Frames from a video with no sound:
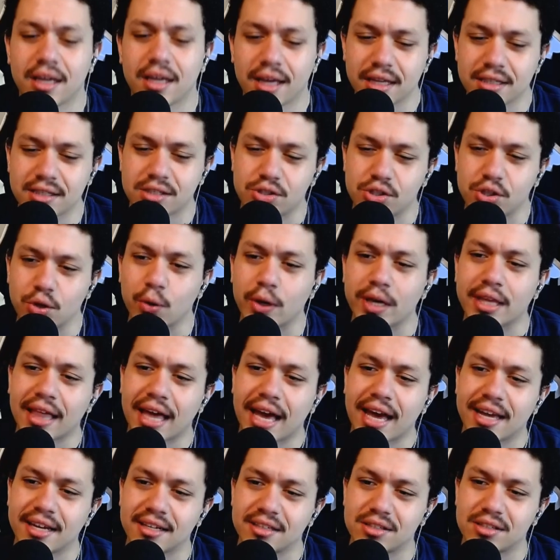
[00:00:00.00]
And it's doing
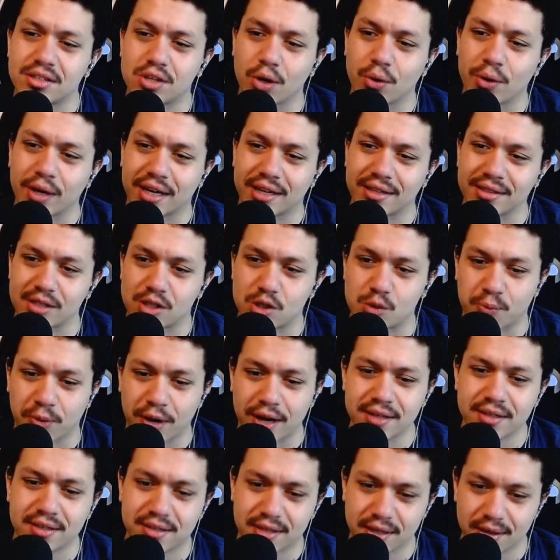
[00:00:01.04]
that so it can
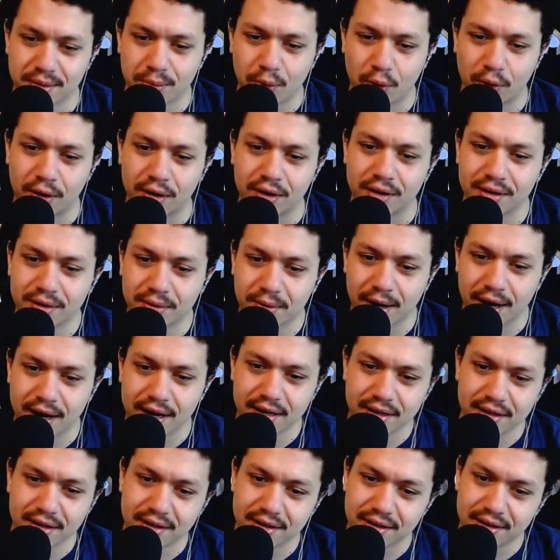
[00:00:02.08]
spread to more,
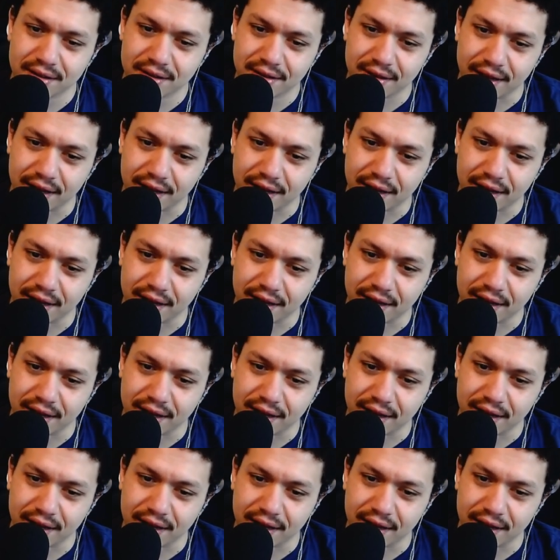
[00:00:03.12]
right? Yep.